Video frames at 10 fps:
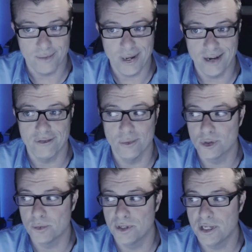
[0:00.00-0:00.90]
paid for
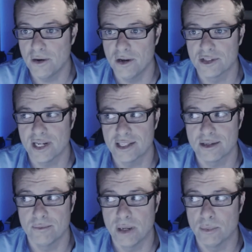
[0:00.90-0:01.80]
most of the materials, and I had
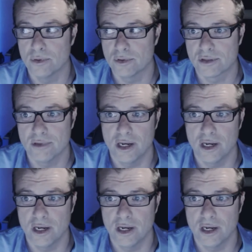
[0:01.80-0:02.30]
some people,